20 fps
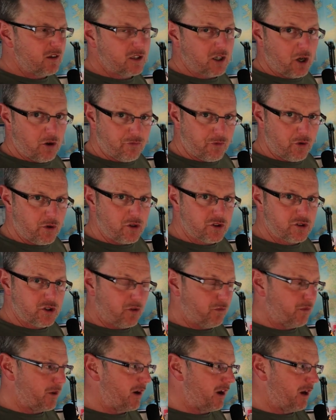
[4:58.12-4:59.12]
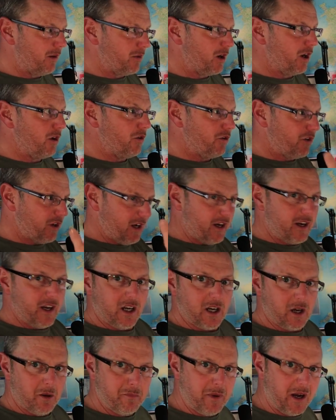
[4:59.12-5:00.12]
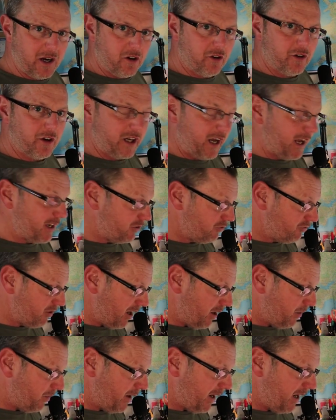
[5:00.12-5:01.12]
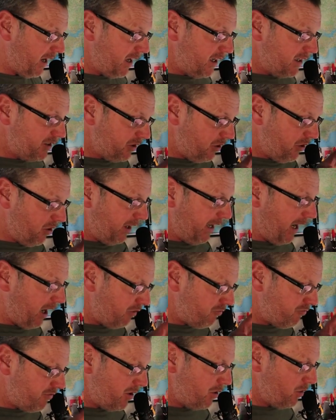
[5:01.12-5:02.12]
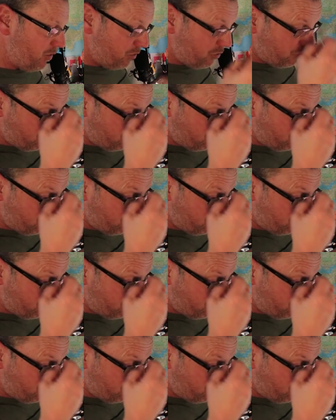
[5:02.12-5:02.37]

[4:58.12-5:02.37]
go through the software, upload, and then come back on again straight away. So you can get a real